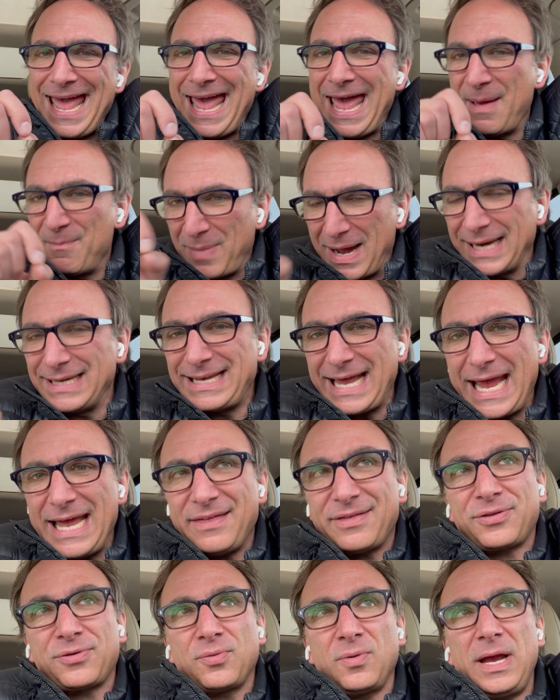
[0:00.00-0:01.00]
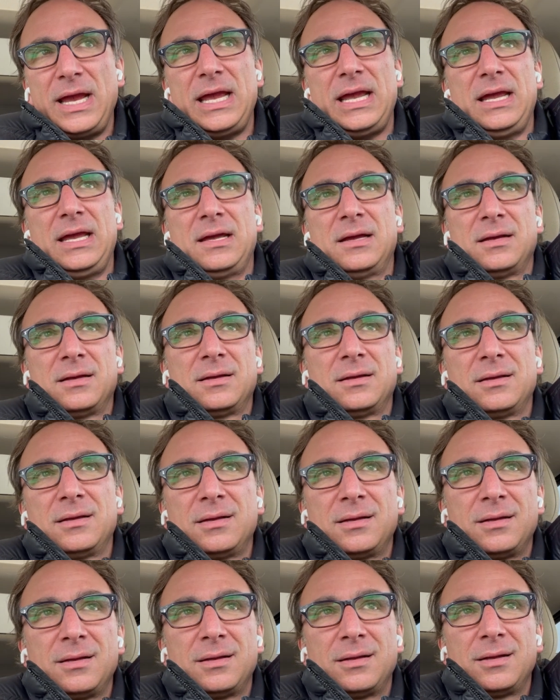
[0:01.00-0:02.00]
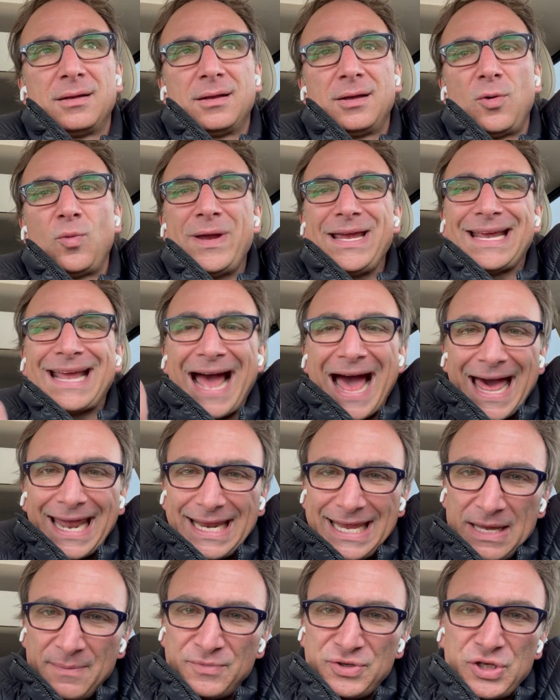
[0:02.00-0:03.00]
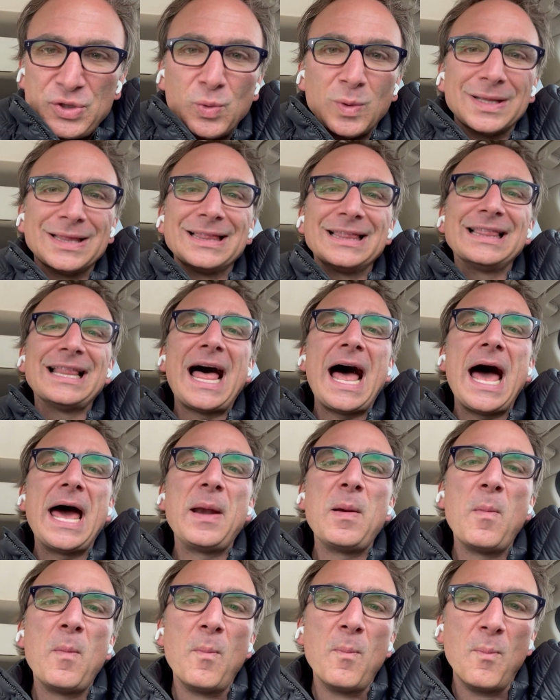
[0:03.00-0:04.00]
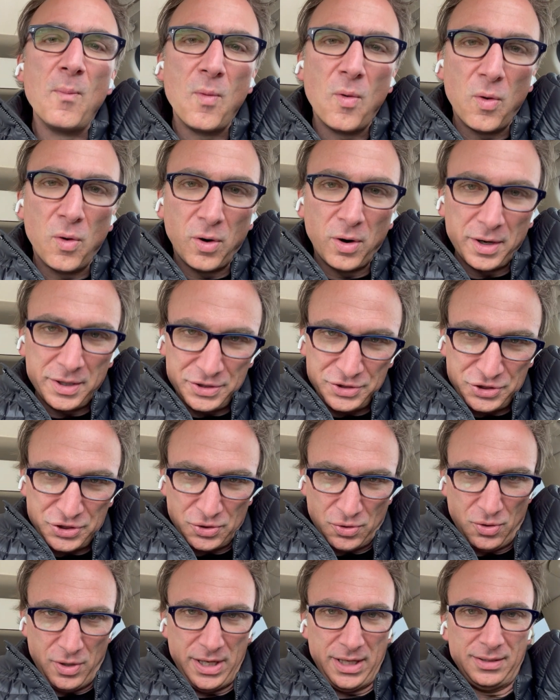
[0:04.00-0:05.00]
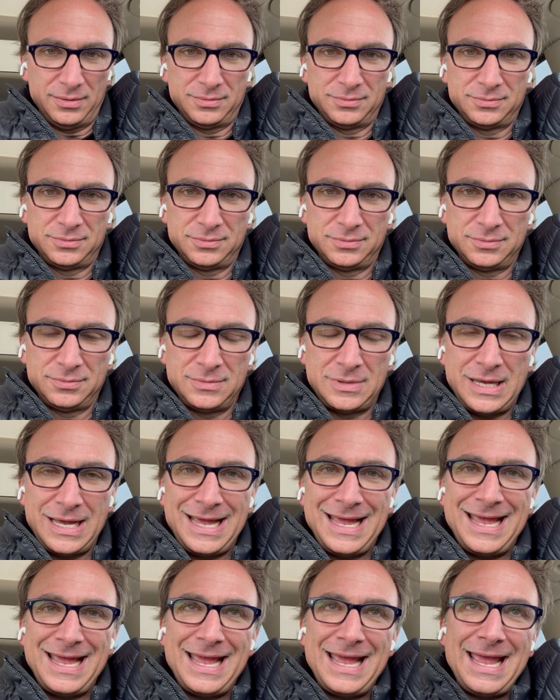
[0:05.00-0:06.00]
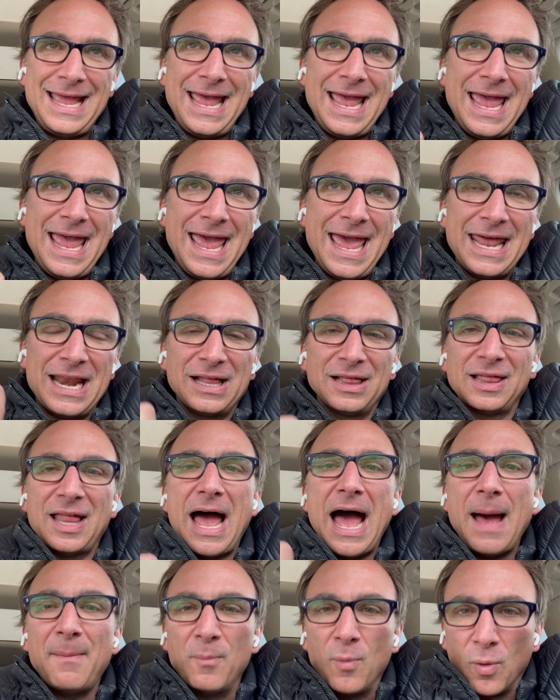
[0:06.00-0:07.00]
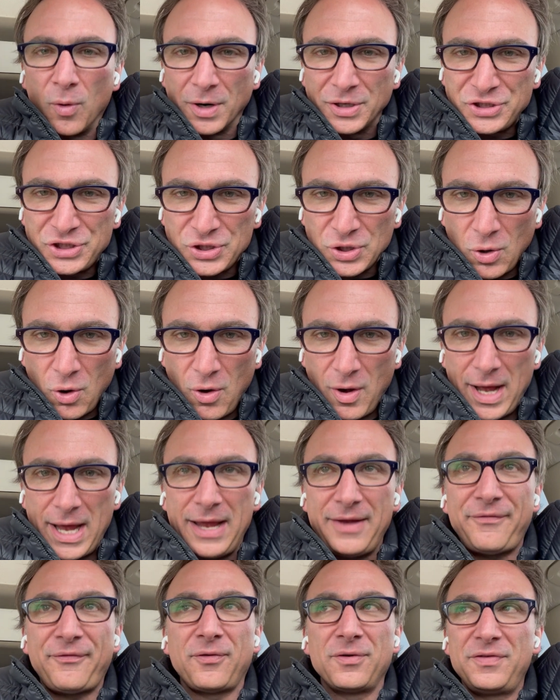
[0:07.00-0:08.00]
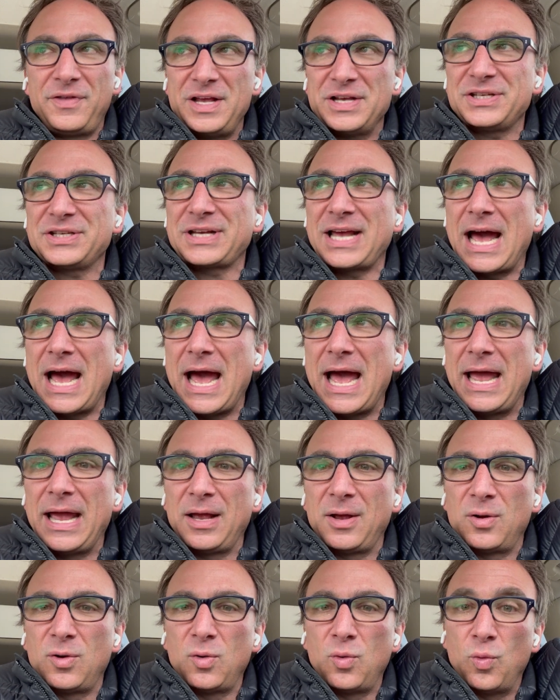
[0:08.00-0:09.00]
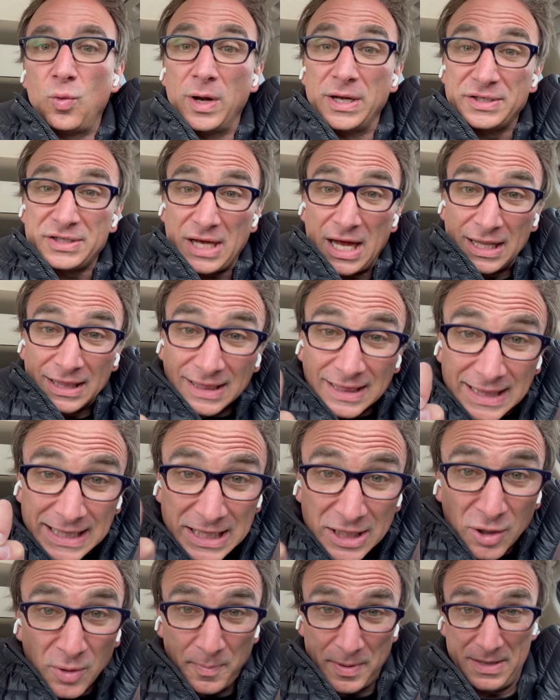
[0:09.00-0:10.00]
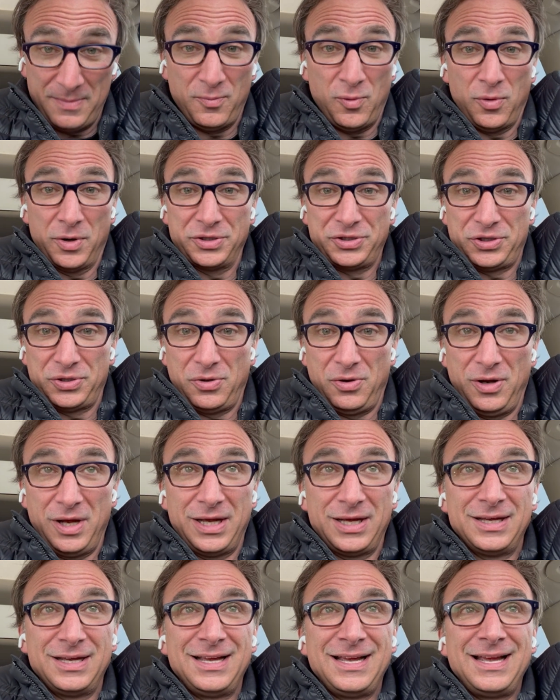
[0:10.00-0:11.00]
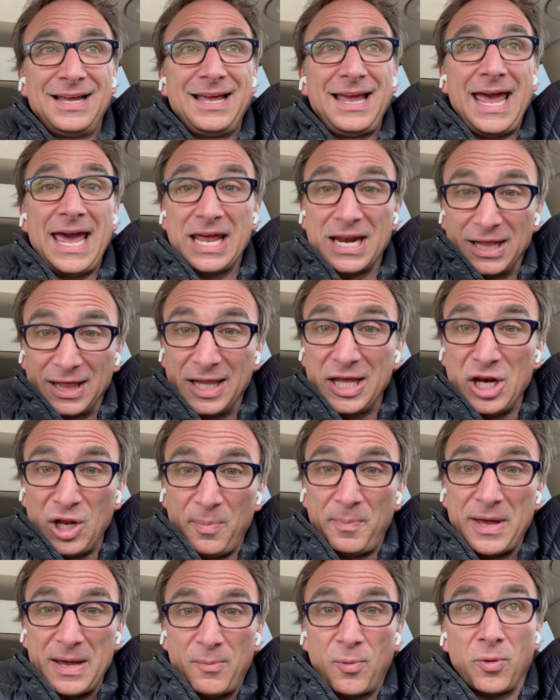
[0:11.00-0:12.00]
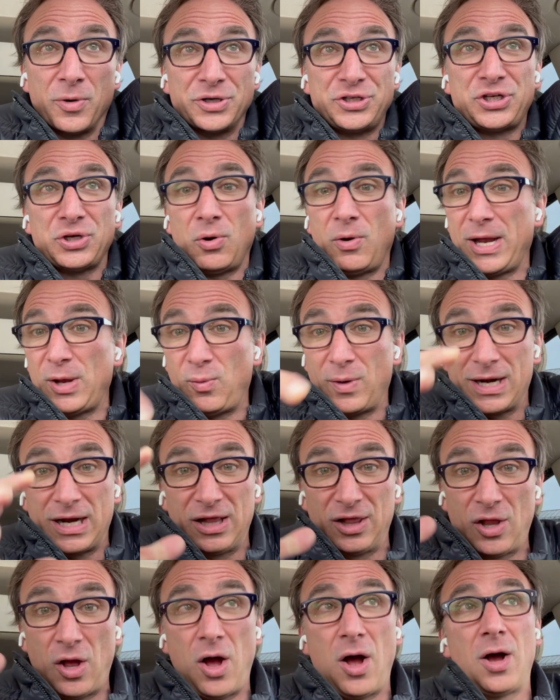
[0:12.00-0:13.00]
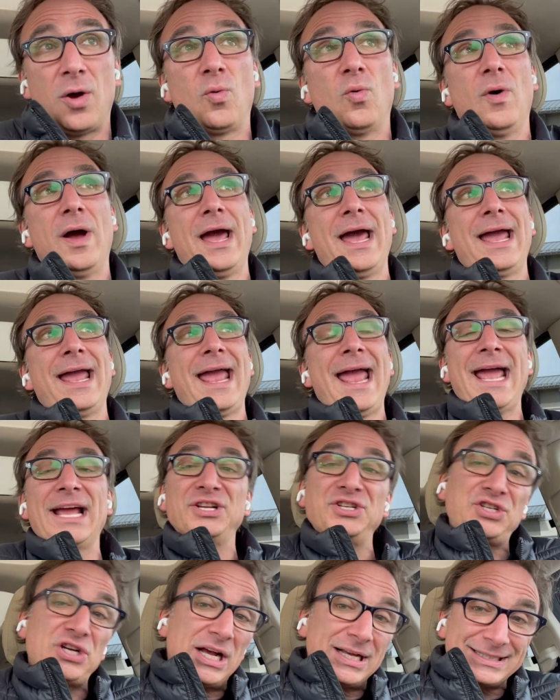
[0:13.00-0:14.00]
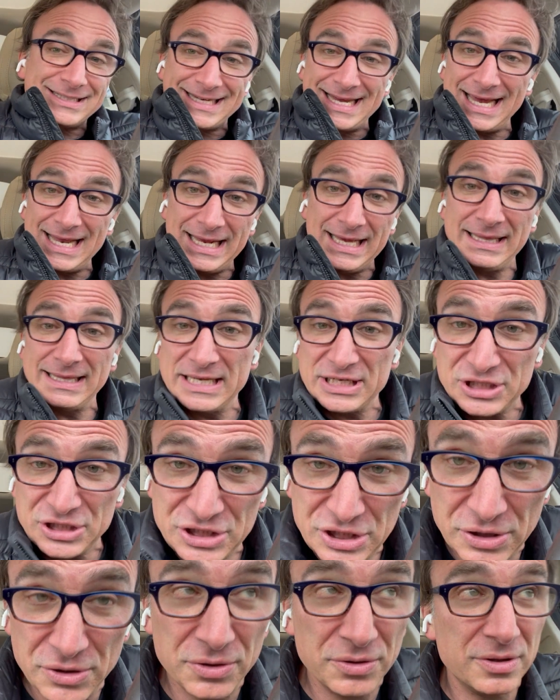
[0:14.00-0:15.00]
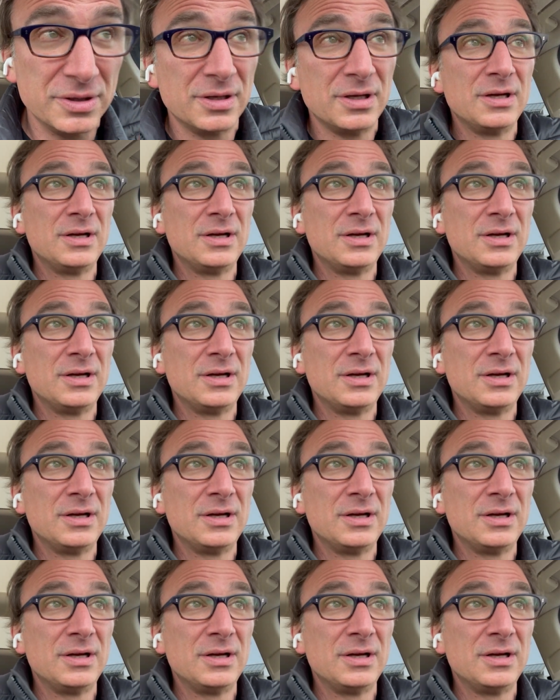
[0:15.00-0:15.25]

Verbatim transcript: And by day three, we got him to a lot more joy and a lot more joy for this guy was a little bit more joy. And a little bit more joy went a long way. And just getting this dude